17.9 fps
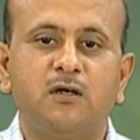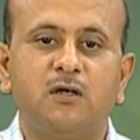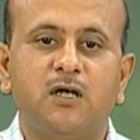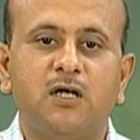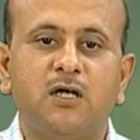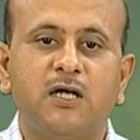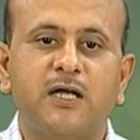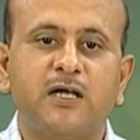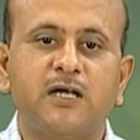
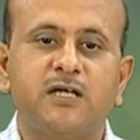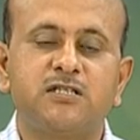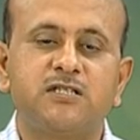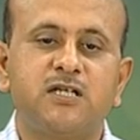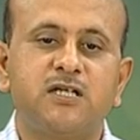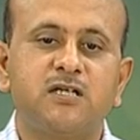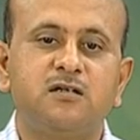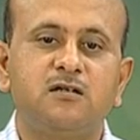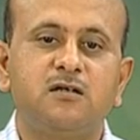And like I
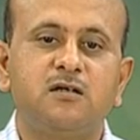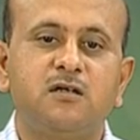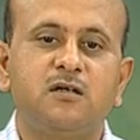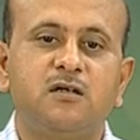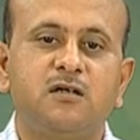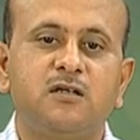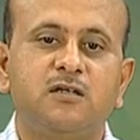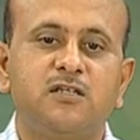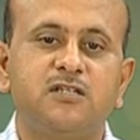said
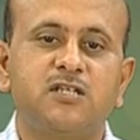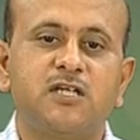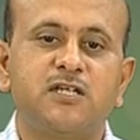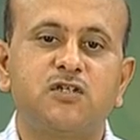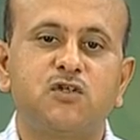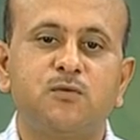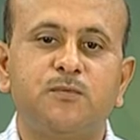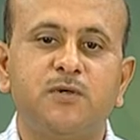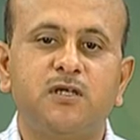this has
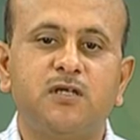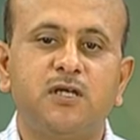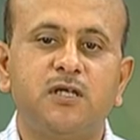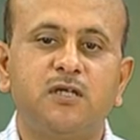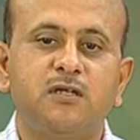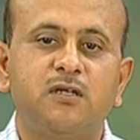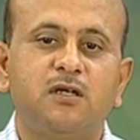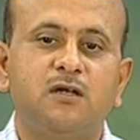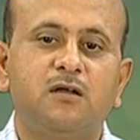to be
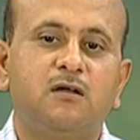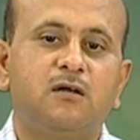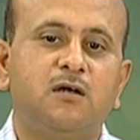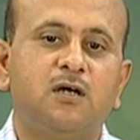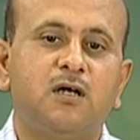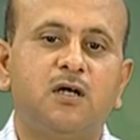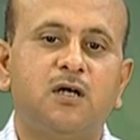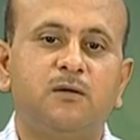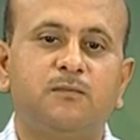done
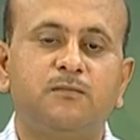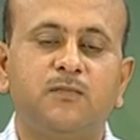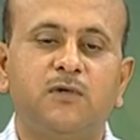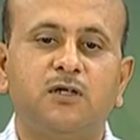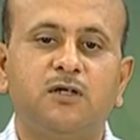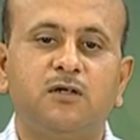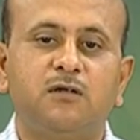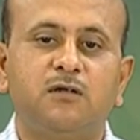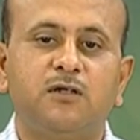um,
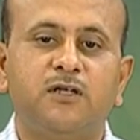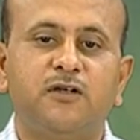uh,